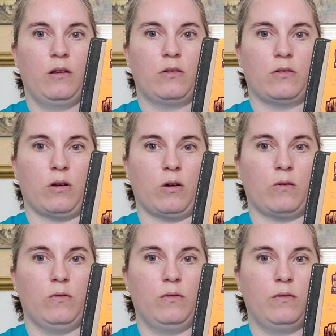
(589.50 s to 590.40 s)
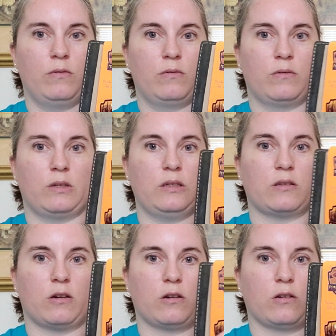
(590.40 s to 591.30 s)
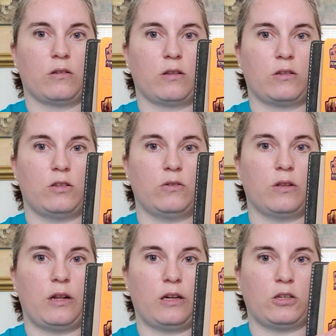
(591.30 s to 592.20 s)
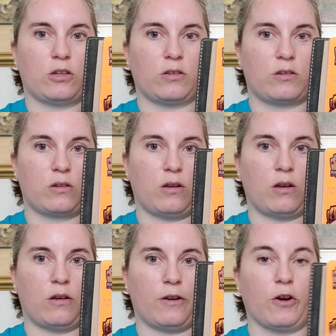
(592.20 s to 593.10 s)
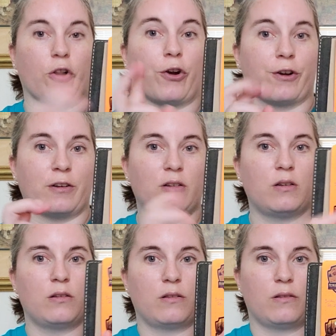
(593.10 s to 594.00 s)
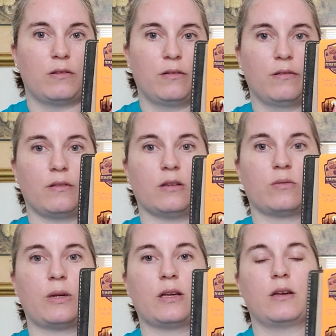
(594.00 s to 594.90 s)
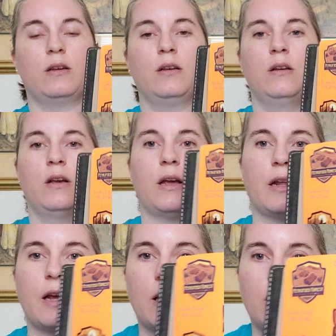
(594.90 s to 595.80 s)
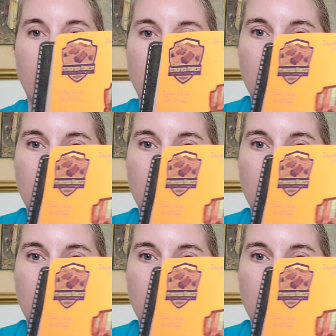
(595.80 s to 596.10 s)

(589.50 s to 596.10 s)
So these are the 2 that I just earned this week. And again, if you